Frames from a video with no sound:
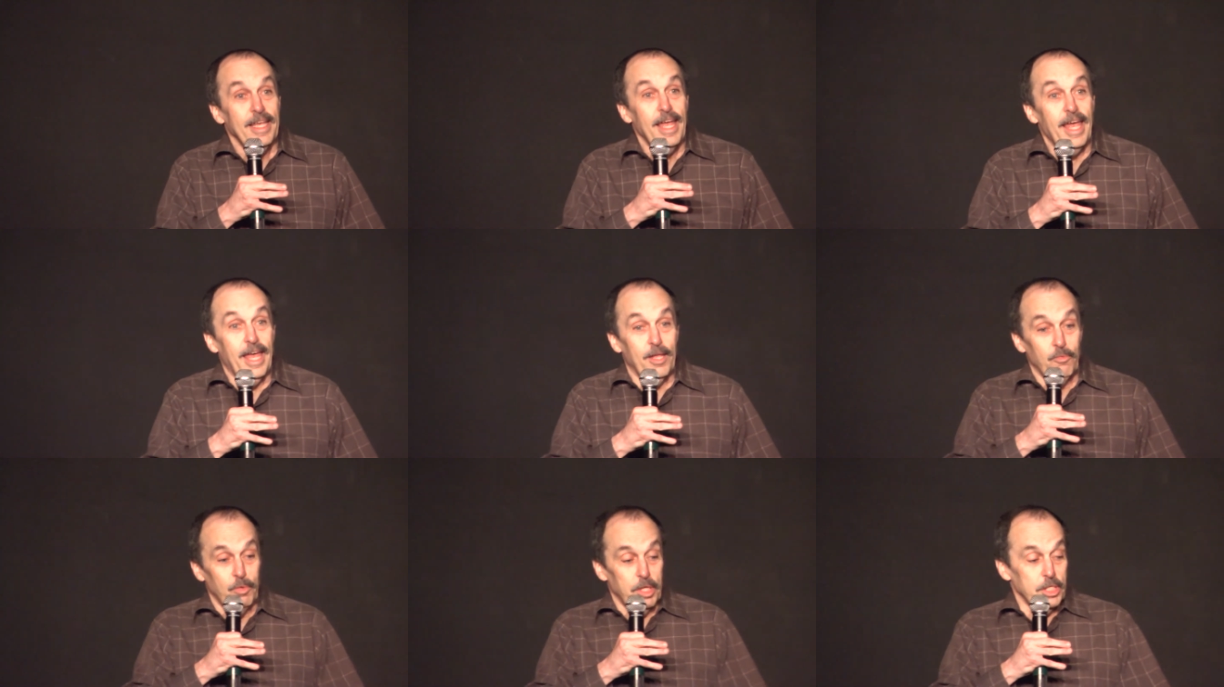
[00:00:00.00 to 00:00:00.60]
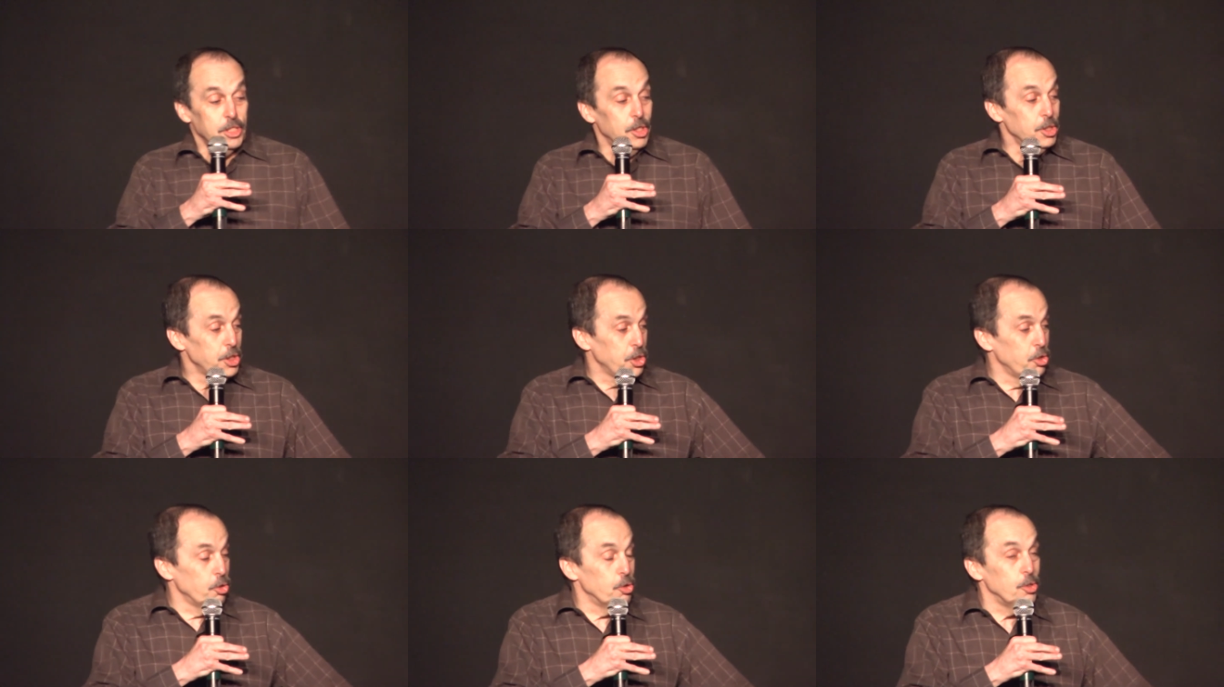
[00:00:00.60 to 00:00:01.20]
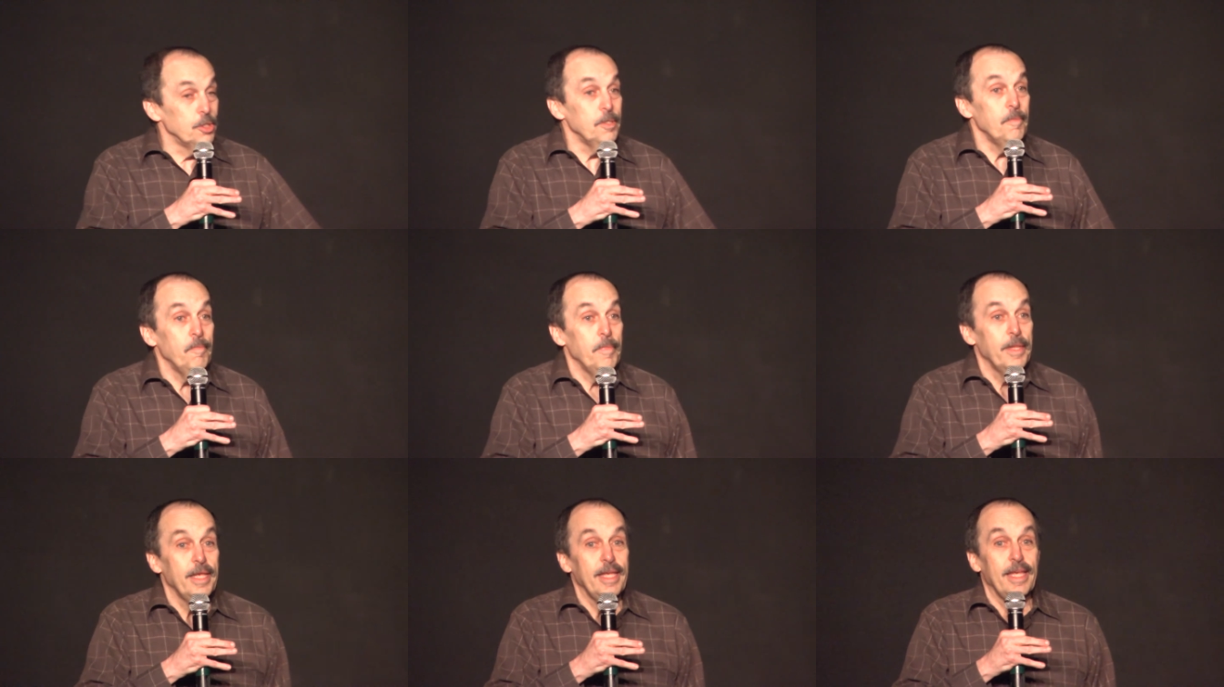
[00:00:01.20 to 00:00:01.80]
and with a little
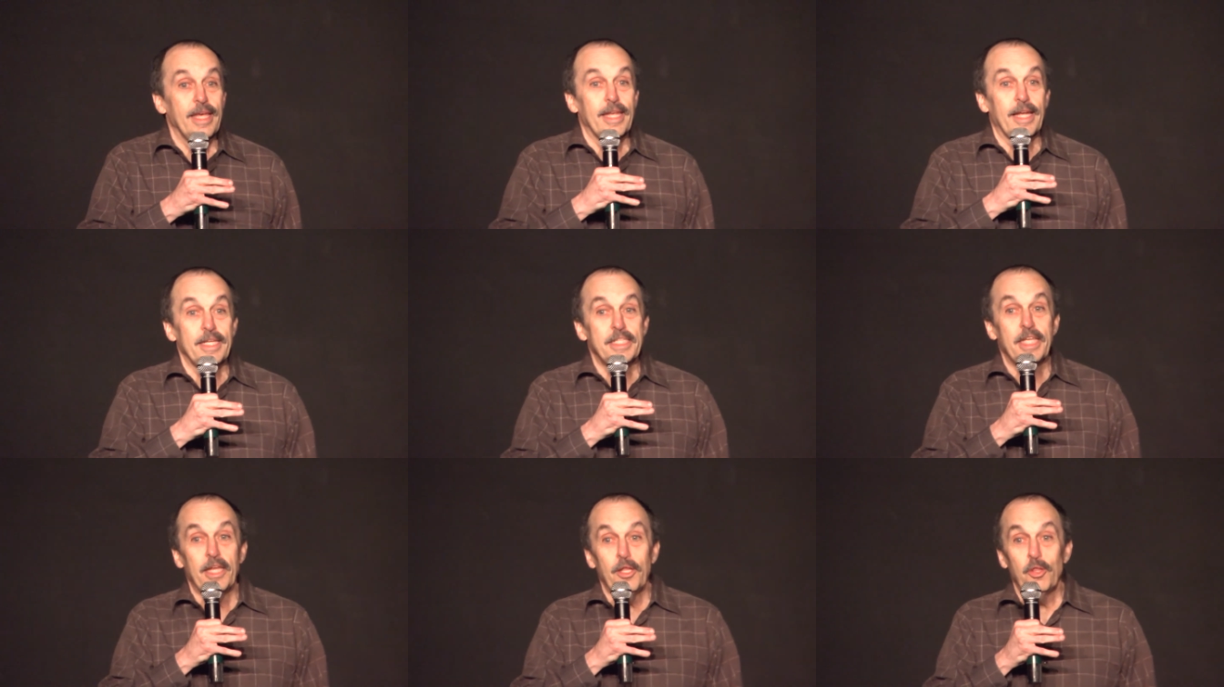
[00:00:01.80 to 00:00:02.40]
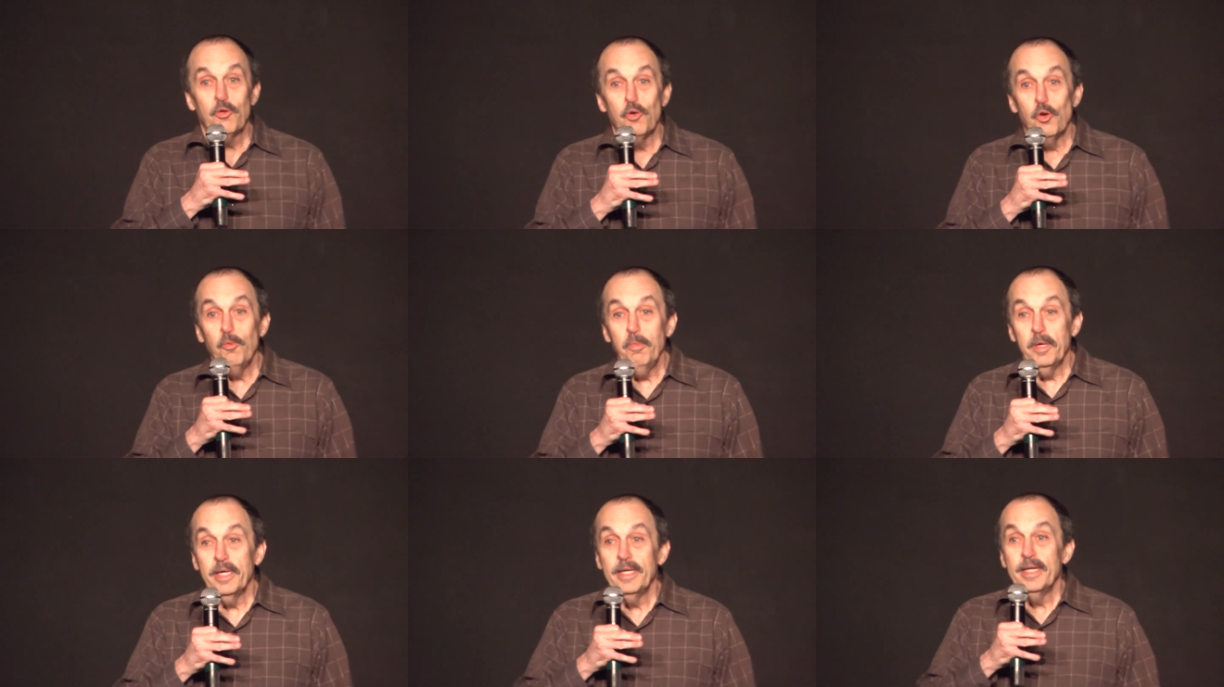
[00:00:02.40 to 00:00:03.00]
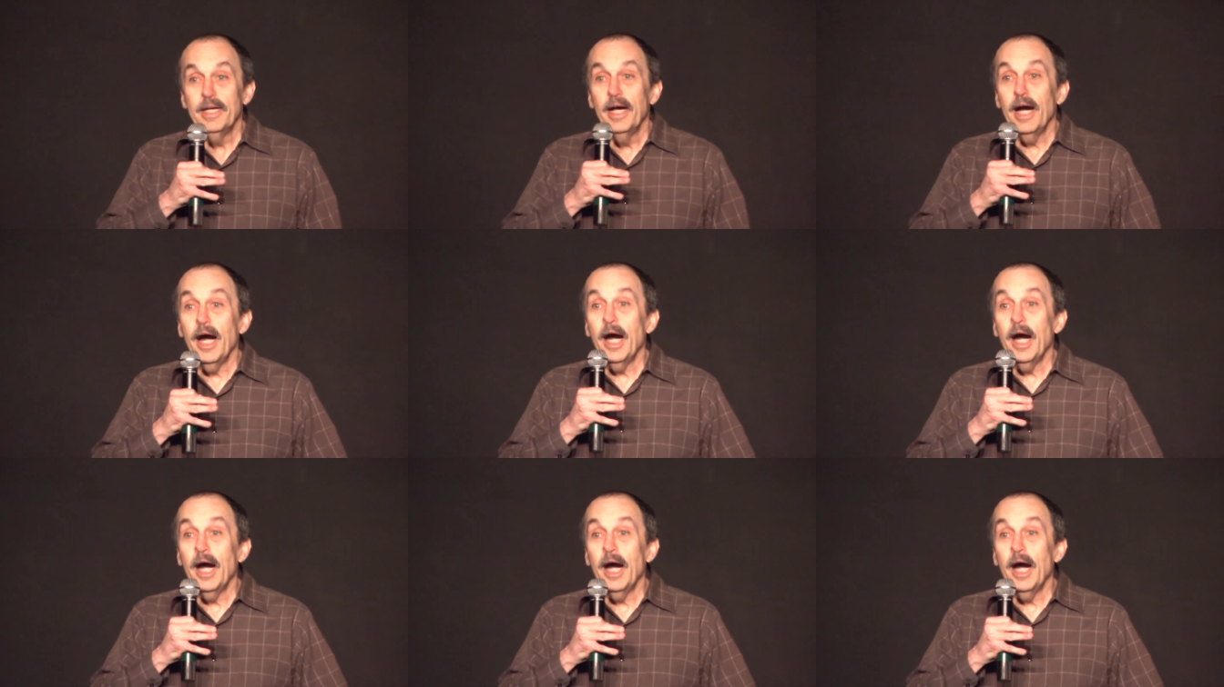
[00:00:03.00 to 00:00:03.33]
stool, and I say to the group,